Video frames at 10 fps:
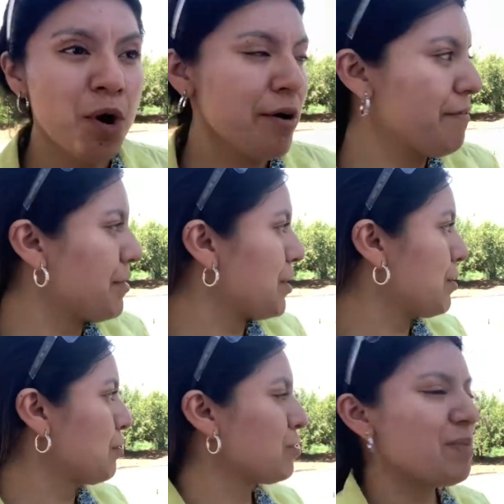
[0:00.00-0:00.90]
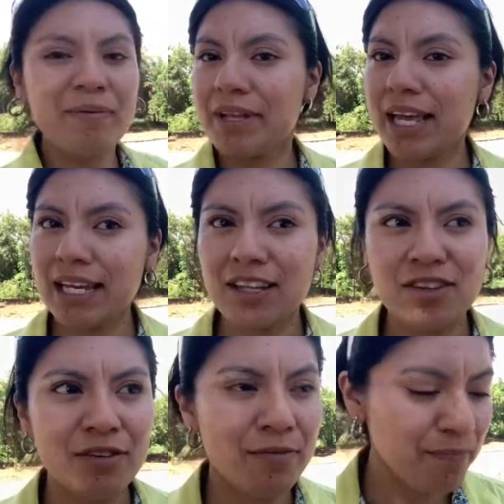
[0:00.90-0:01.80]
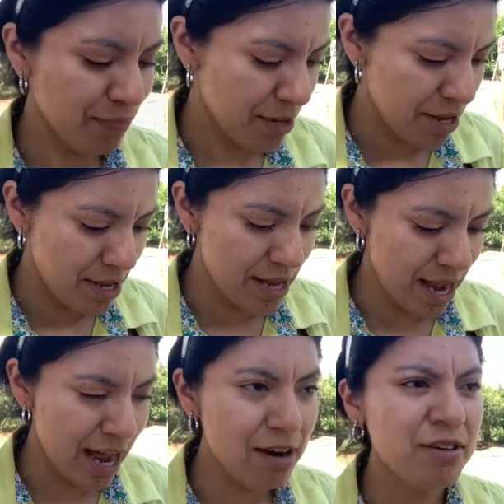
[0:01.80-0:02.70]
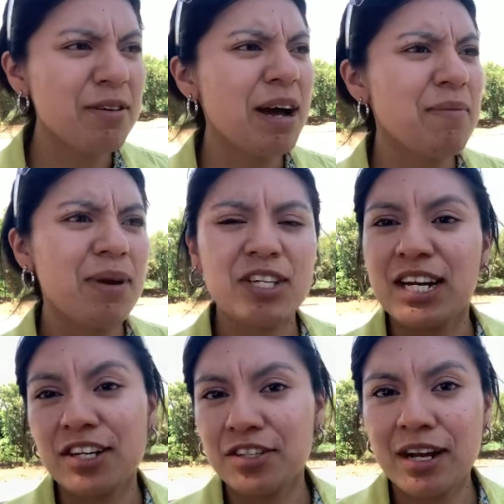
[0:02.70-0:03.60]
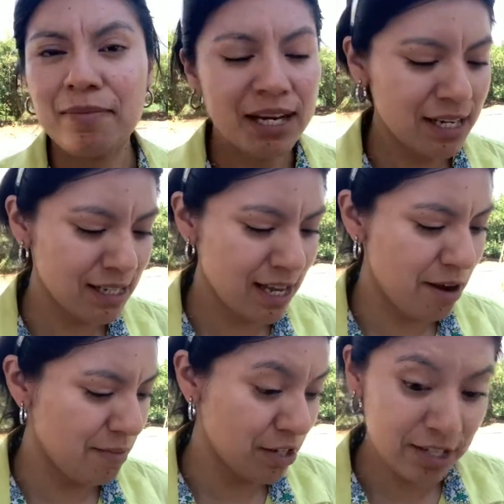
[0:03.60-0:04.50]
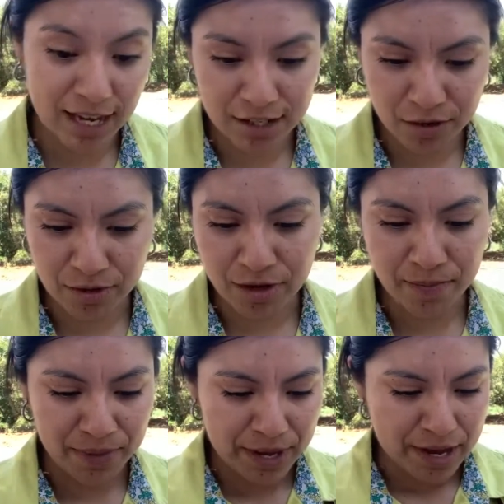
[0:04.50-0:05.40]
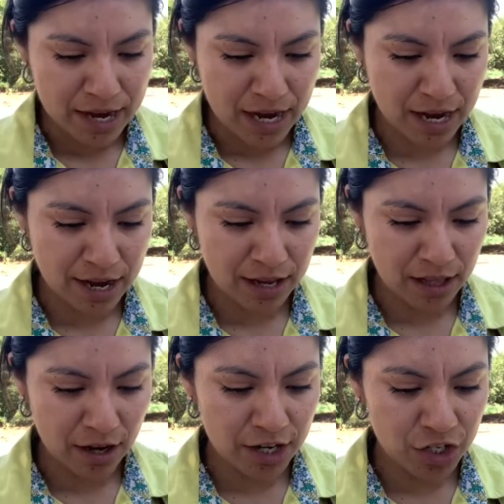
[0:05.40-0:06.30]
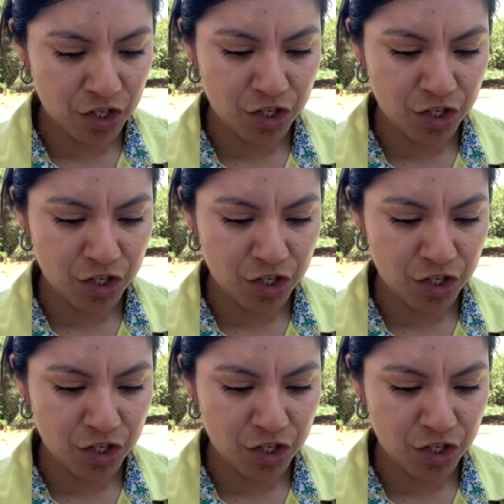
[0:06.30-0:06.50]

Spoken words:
of those, maybe like another, yeah, I don't know how much actually. I'm not gonna say how much because I don't know. Large